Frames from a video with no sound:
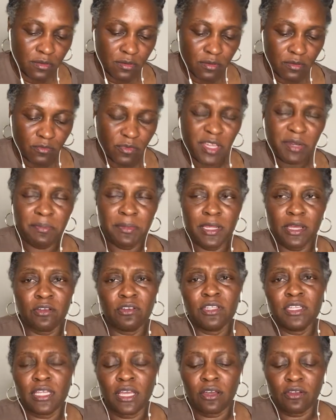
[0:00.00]
Wait a
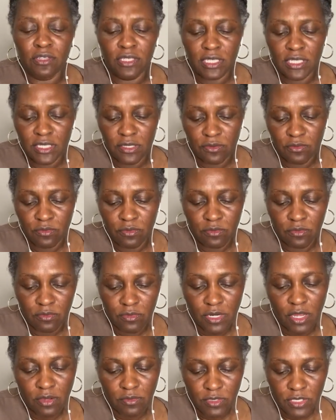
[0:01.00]
minute, I only need, no,
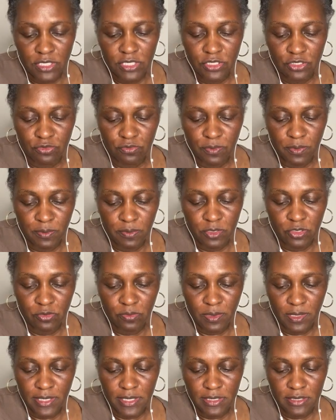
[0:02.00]
I need two
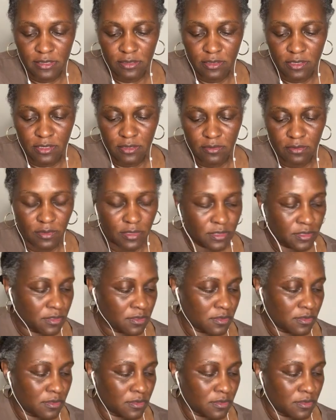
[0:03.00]
plants. Okay, one, two.